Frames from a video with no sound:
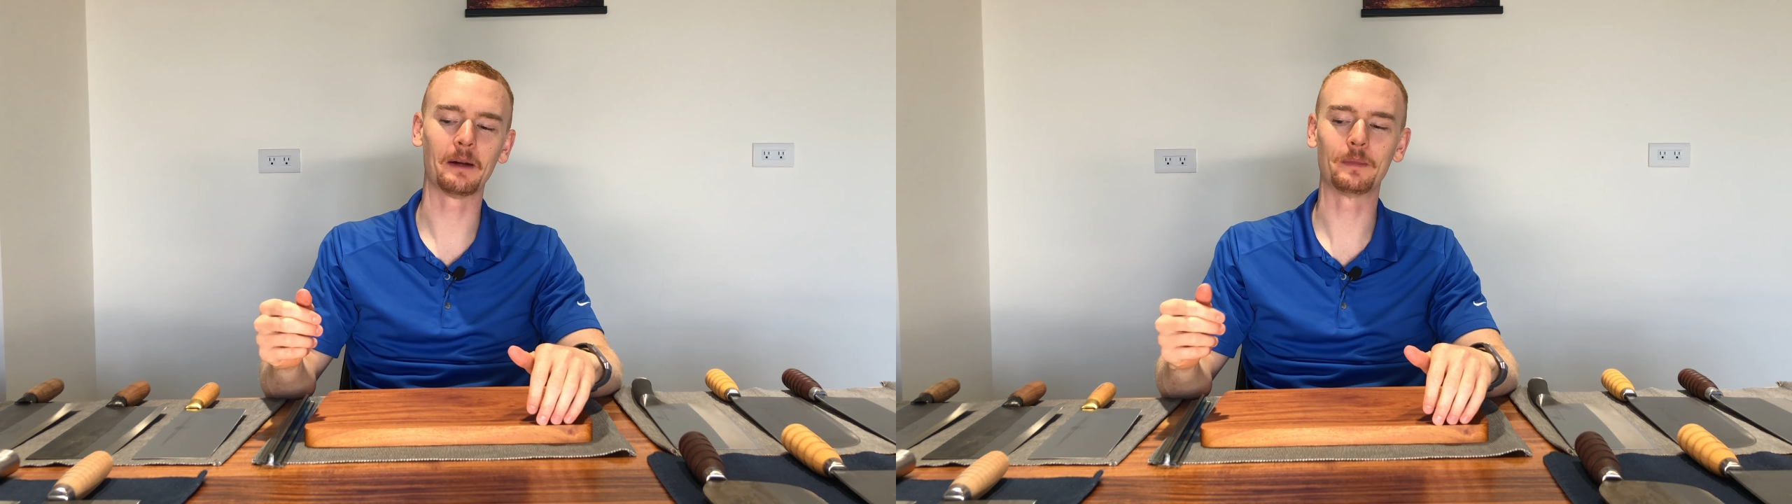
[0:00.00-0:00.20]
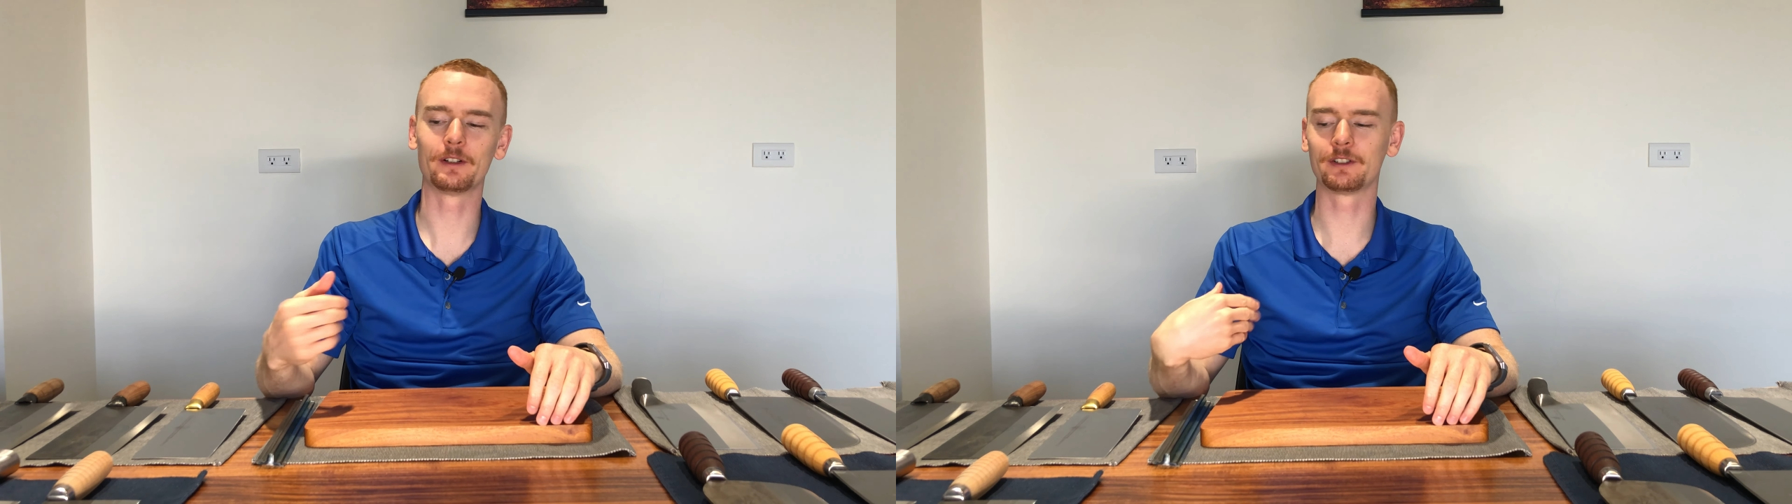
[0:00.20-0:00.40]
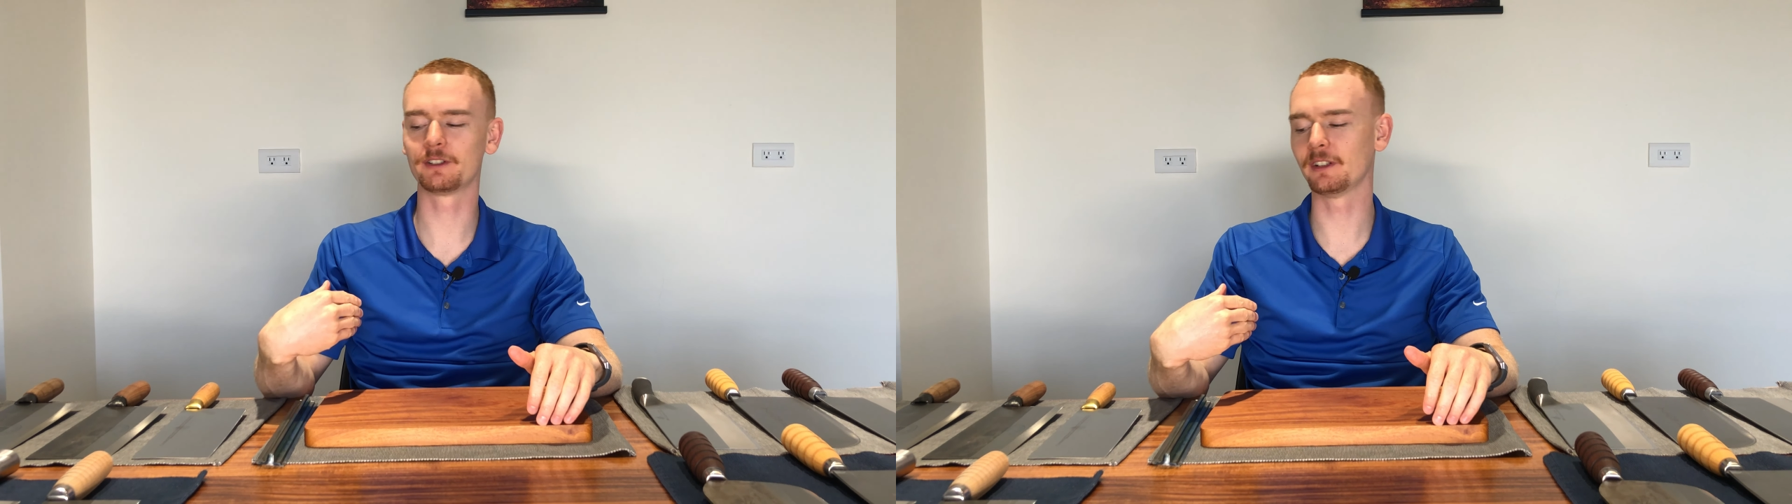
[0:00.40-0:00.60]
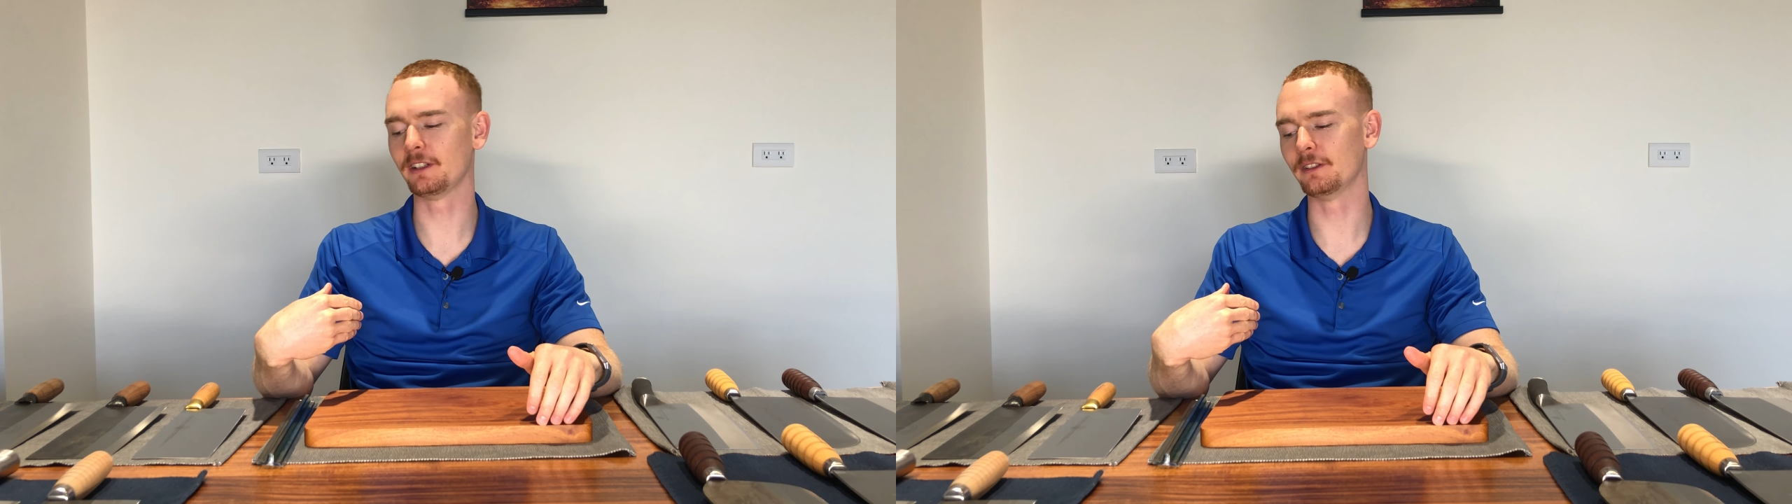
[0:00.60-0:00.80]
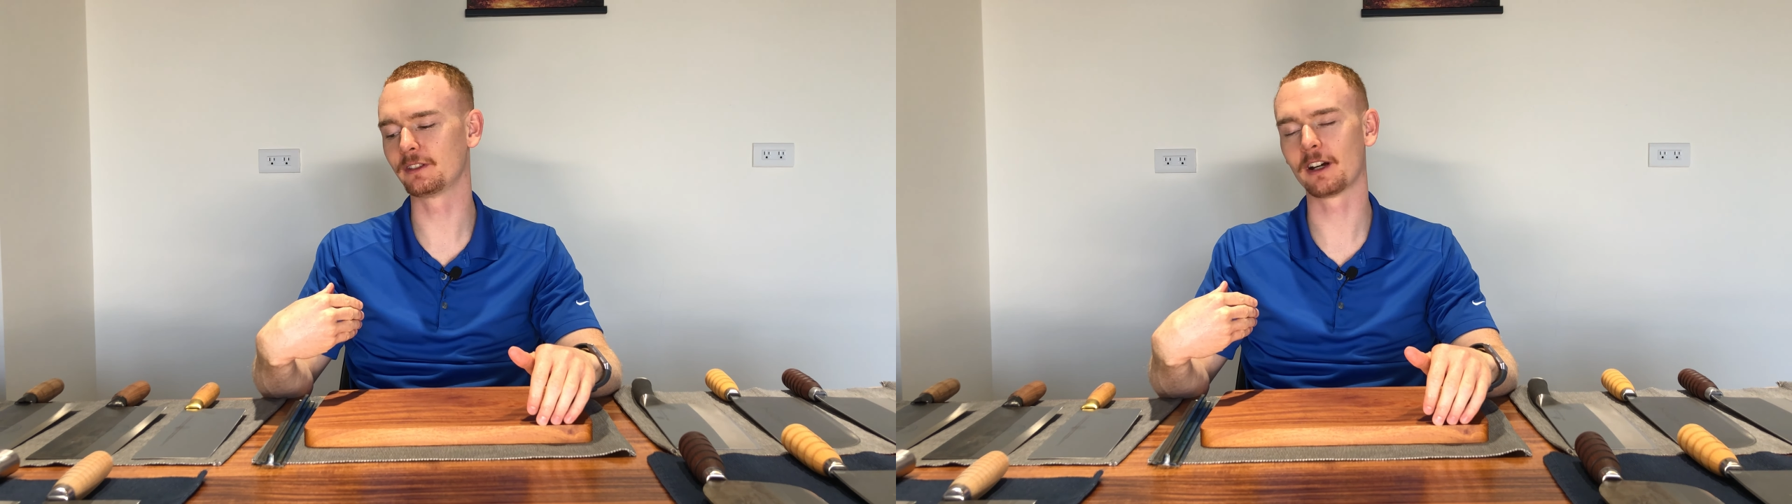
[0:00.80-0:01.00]
I
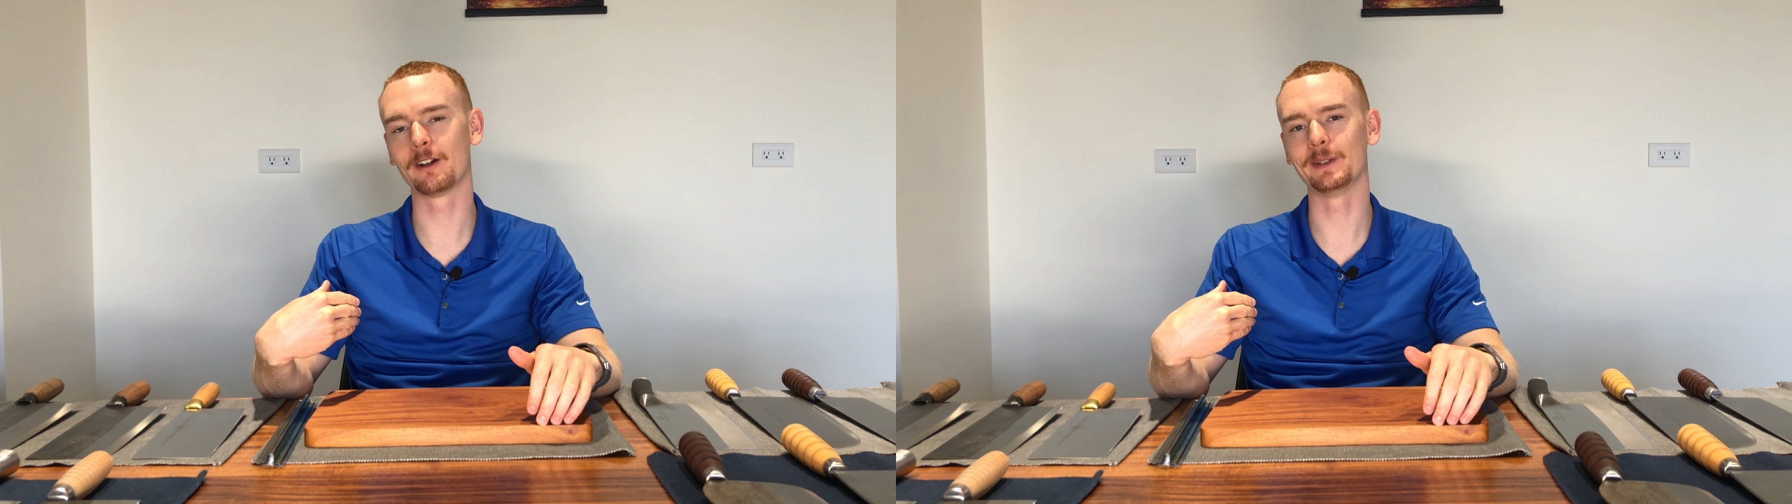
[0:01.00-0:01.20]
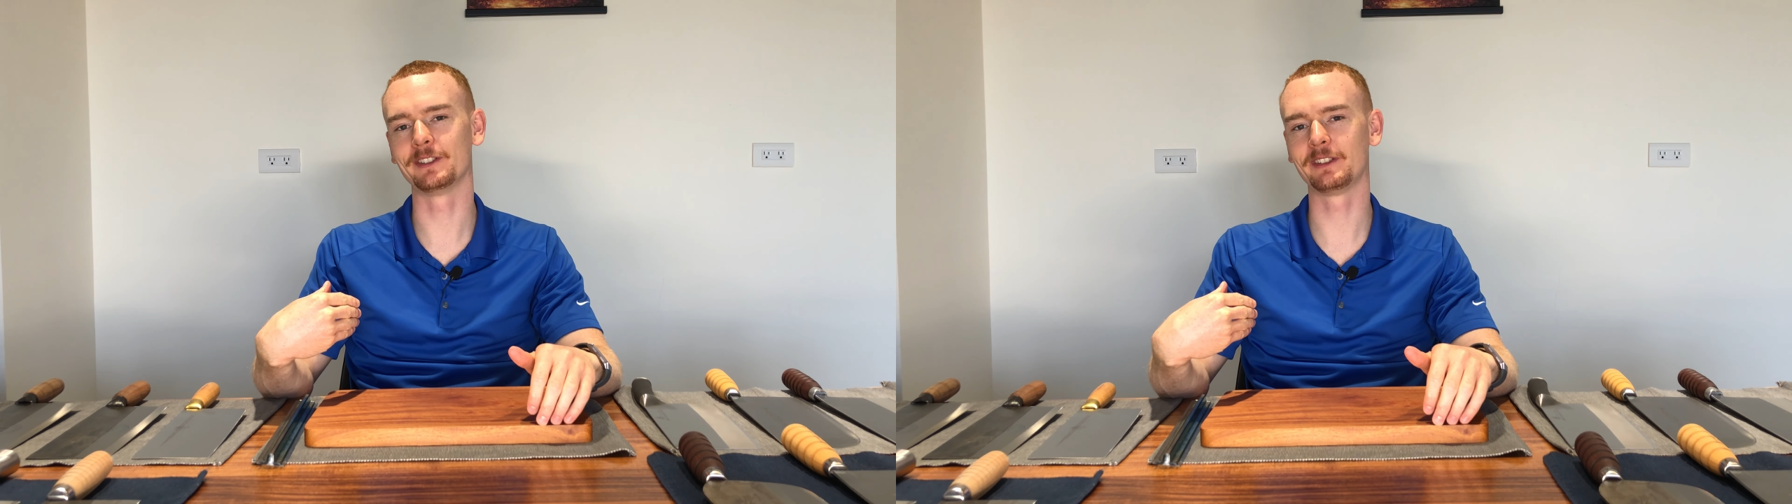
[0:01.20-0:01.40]
personally use carbon